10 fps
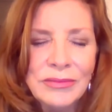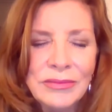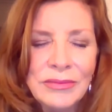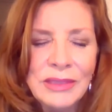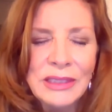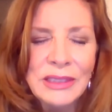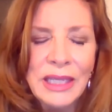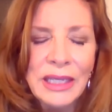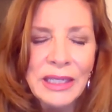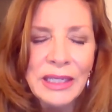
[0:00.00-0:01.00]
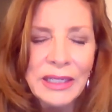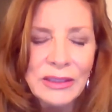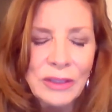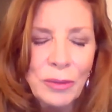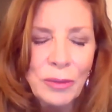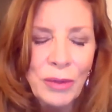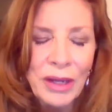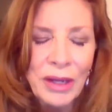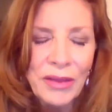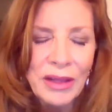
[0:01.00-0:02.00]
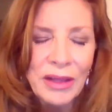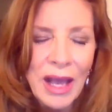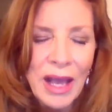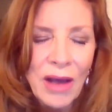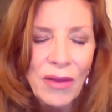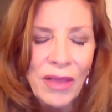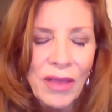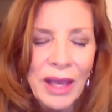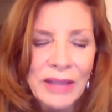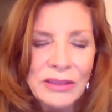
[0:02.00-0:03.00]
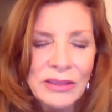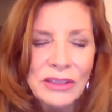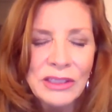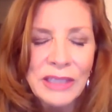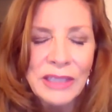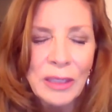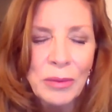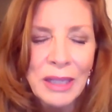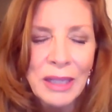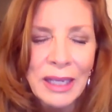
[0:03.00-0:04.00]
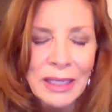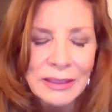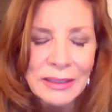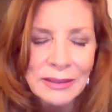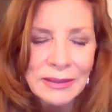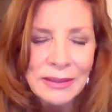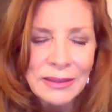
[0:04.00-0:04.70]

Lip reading: And staying connected to your breath, allow that to just take place.